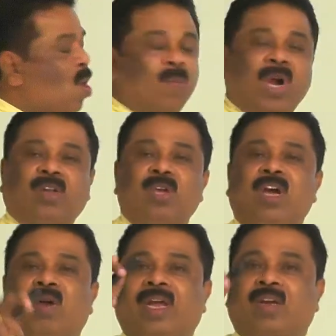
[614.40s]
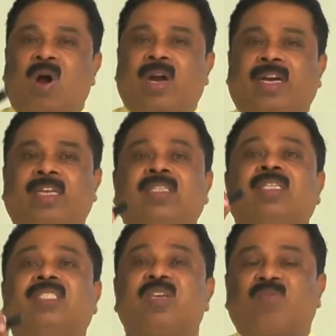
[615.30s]
but we have recorded in
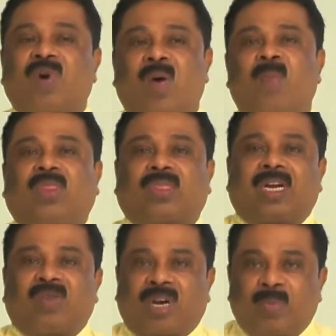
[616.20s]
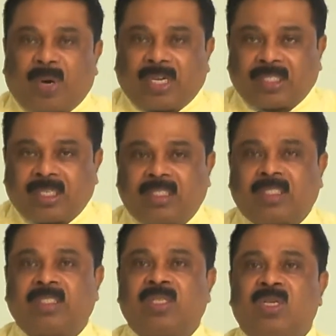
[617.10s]
Sifa. Both are different
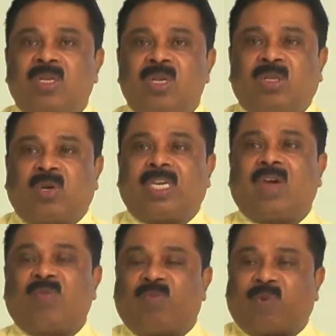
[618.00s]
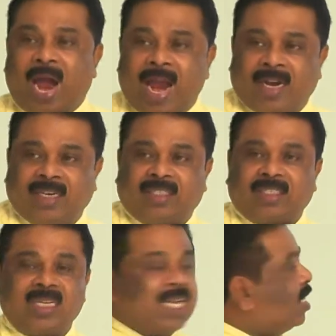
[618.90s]
persons. So here we find
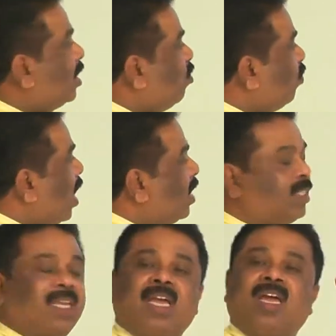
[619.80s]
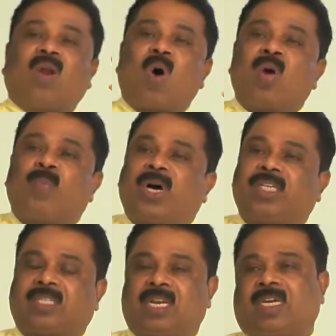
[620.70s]
Sifa is a wrong
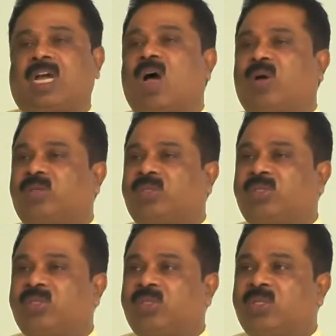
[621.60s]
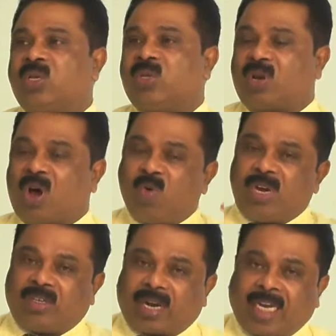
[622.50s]
person account. So now we
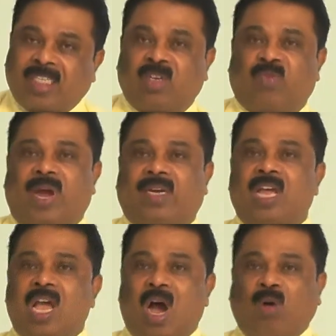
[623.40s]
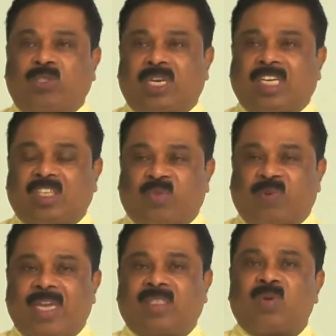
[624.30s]
have to rectify it. How to
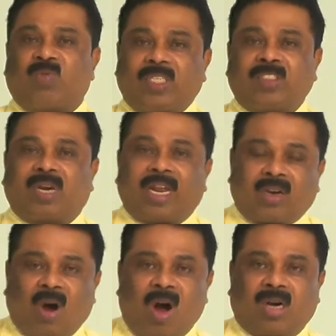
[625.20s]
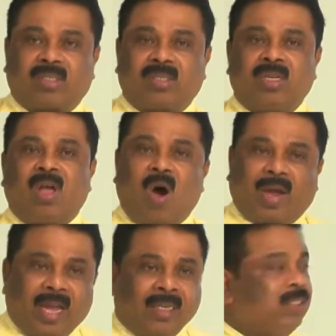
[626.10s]
rectify is first record or
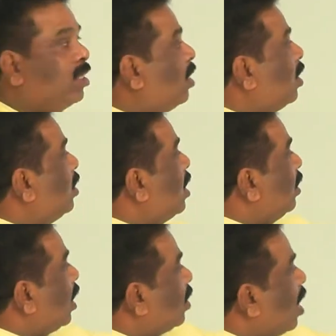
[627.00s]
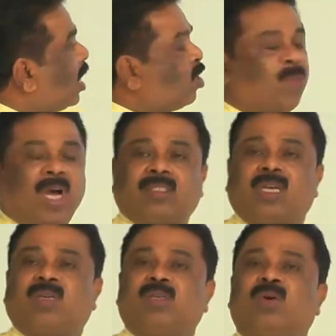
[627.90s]
enter the correct
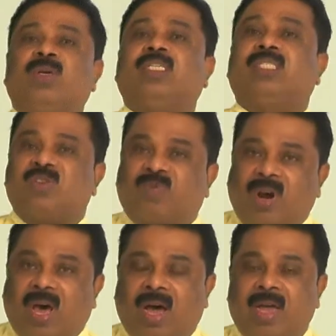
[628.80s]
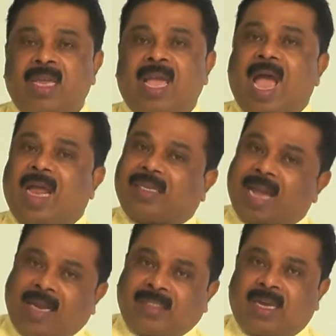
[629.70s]
person who is Sifla and
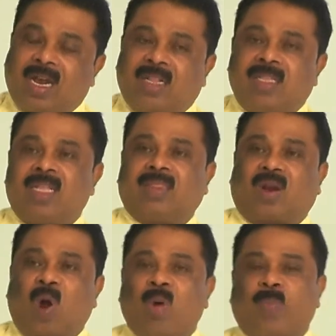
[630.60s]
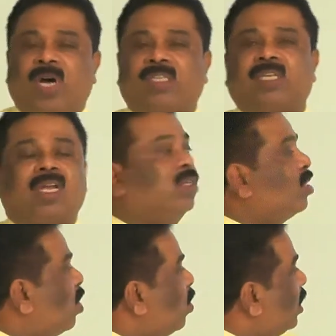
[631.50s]
cancel the wrong person
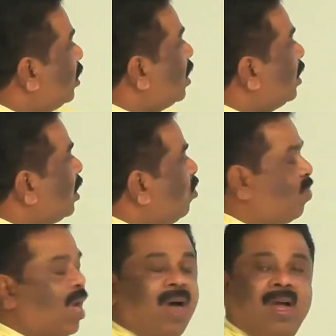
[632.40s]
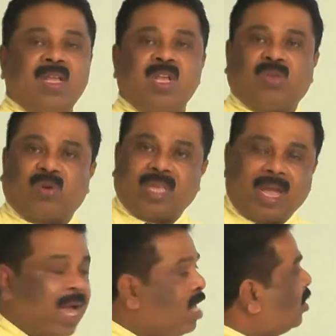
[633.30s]
who is Sifa. So the
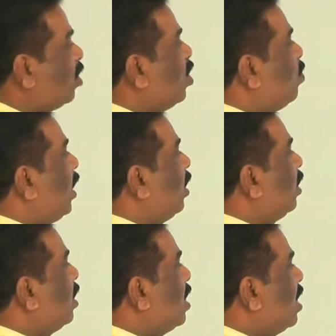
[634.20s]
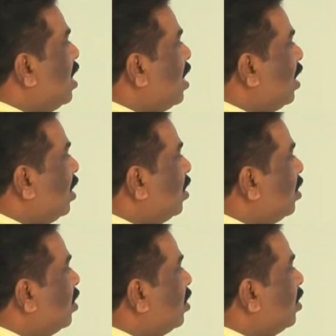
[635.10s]
answer will be
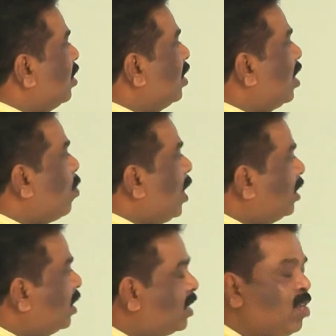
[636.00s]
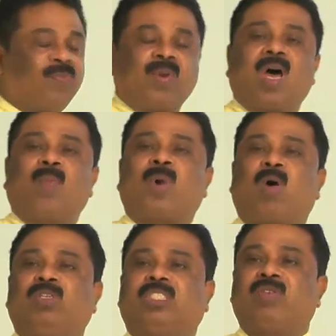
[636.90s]
debit Sifla
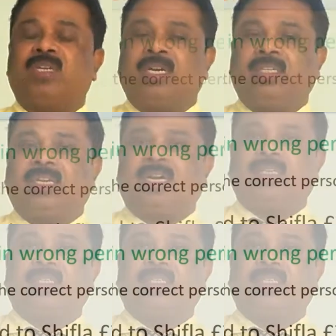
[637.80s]
pound 700